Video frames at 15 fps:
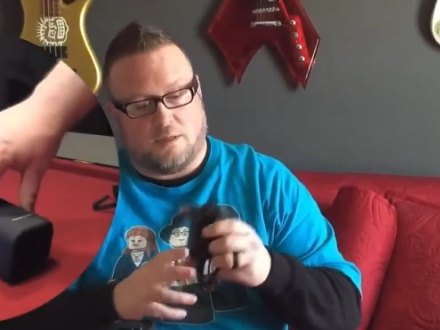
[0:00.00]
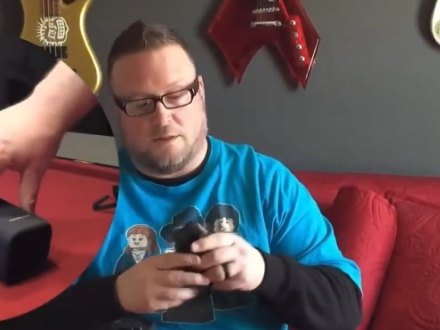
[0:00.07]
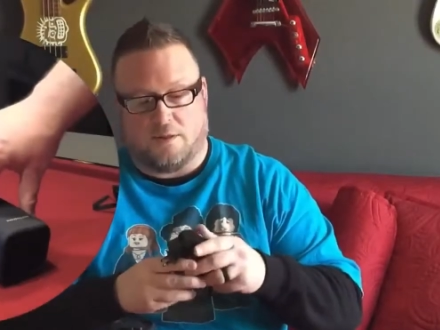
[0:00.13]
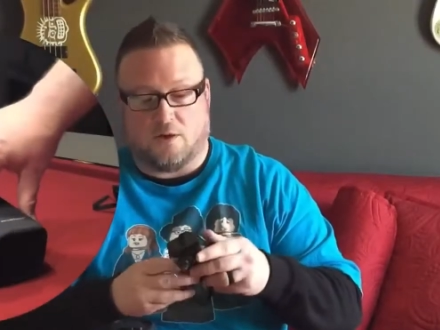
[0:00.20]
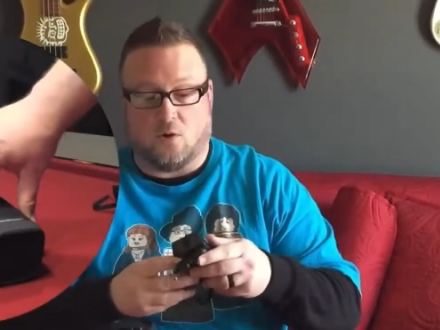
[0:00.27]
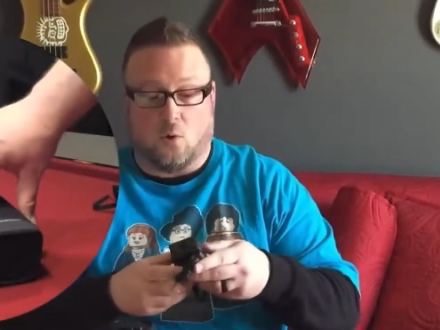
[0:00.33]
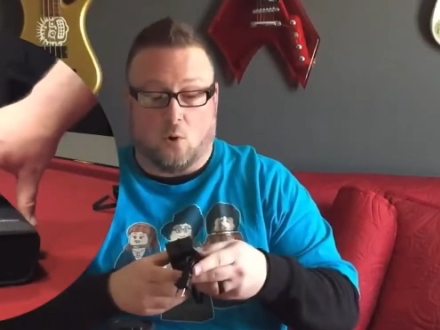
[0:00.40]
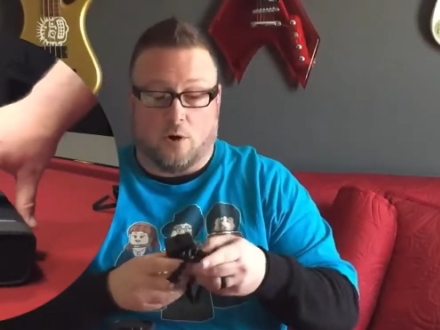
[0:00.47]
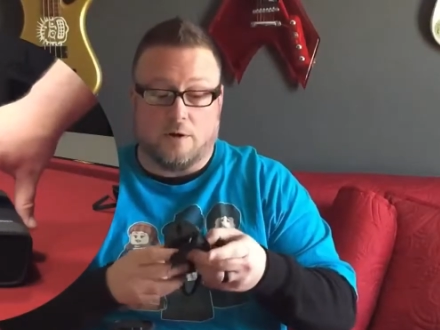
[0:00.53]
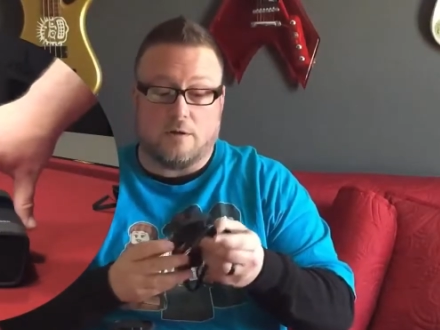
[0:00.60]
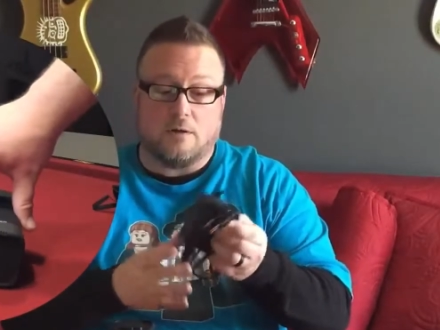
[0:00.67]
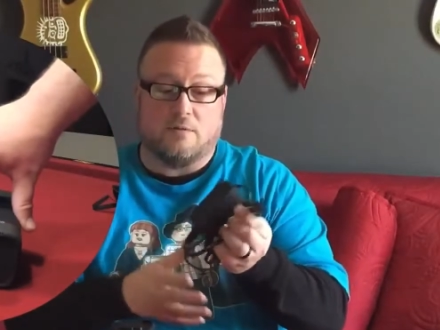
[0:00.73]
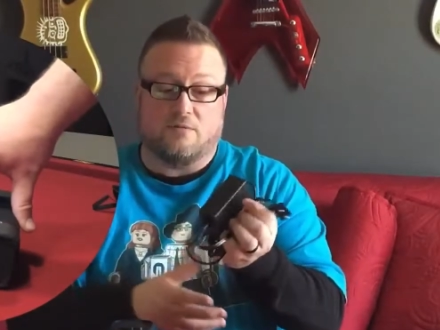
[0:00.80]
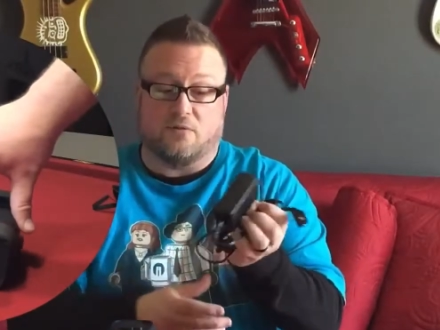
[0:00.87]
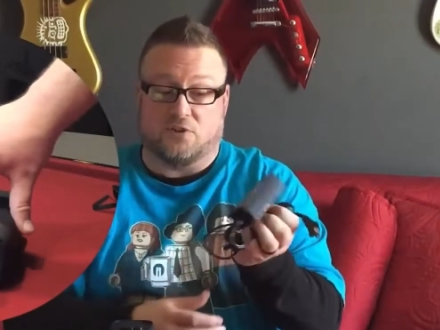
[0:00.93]
the cord
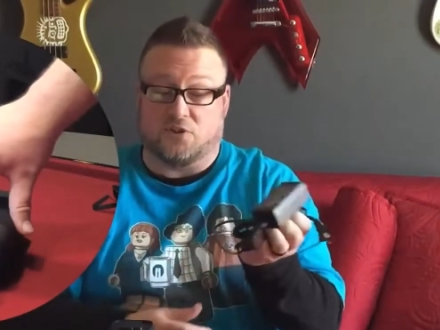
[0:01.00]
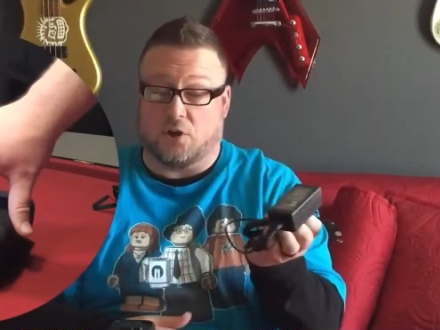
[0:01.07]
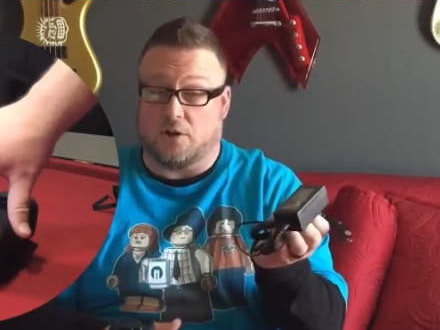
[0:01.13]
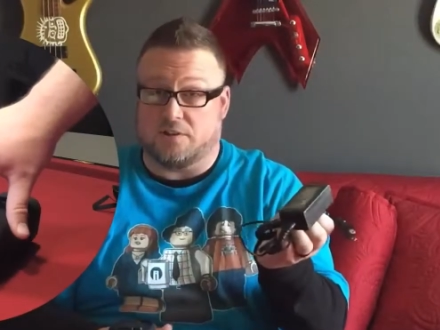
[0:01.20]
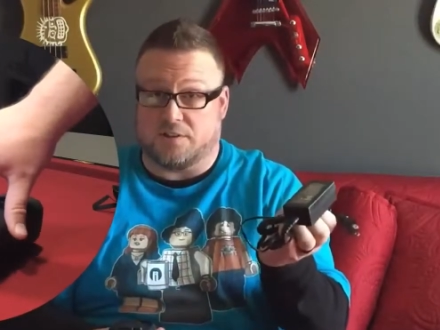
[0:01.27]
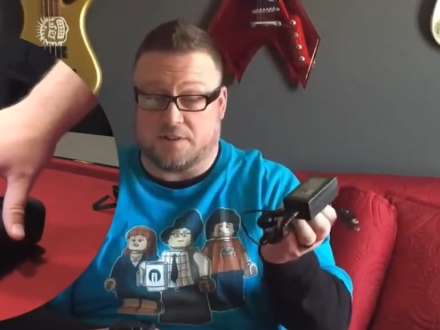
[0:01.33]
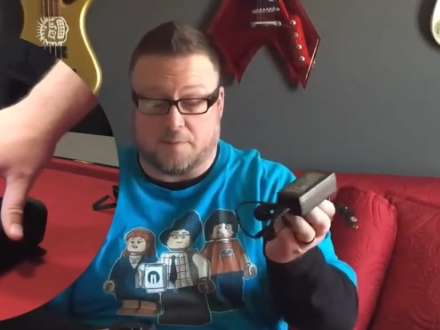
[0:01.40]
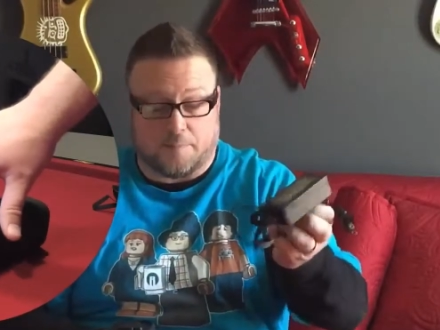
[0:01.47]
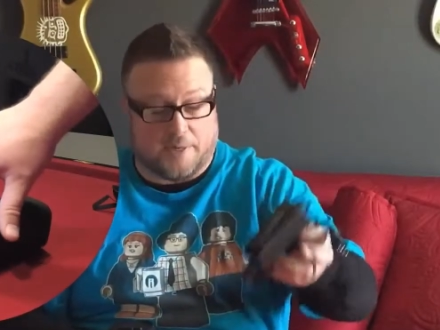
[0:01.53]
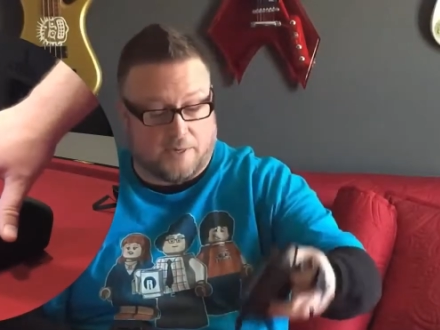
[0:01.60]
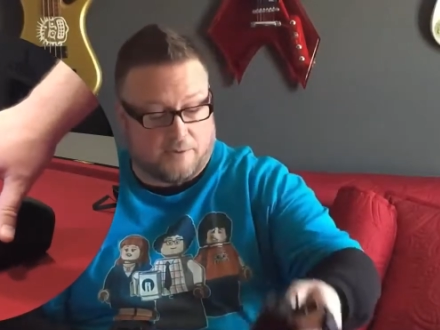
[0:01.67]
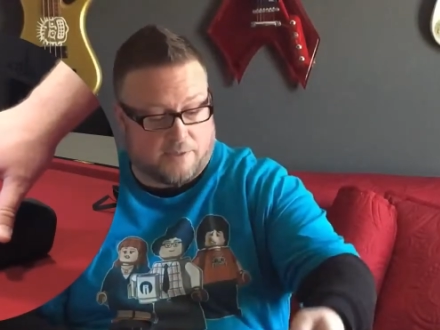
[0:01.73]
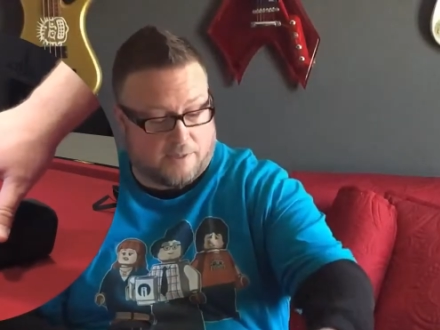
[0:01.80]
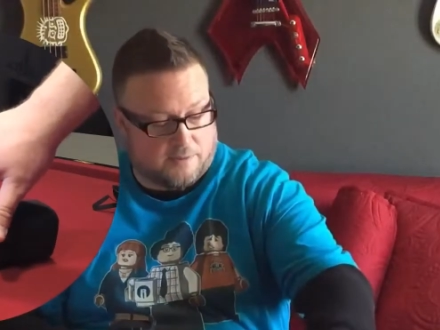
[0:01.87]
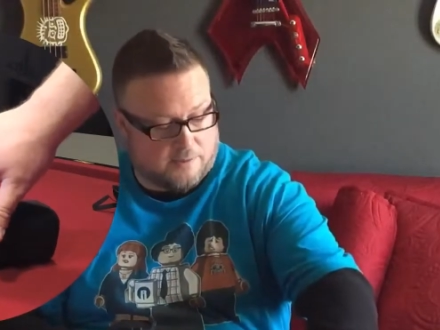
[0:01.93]
for charging the
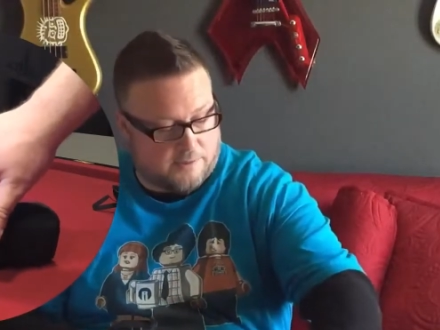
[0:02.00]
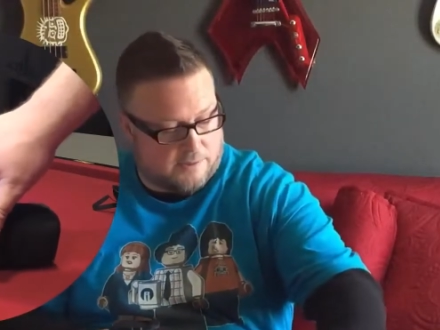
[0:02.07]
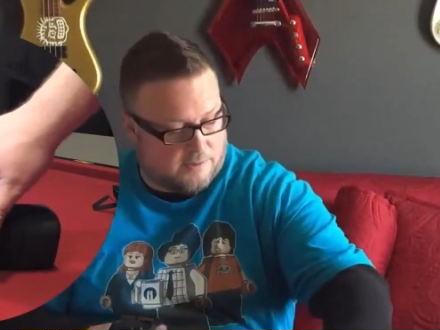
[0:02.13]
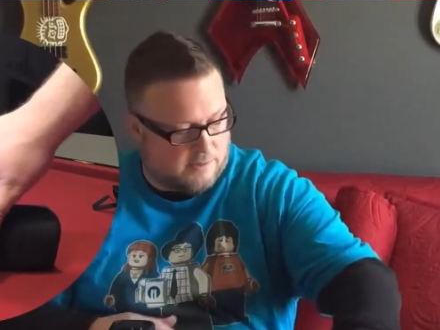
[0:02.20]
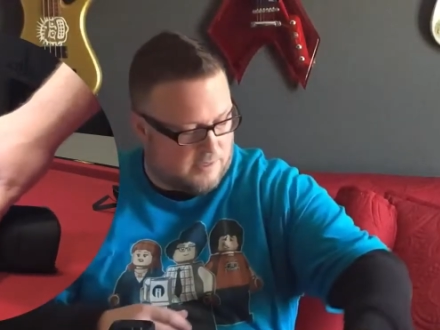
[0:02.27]
power outlet,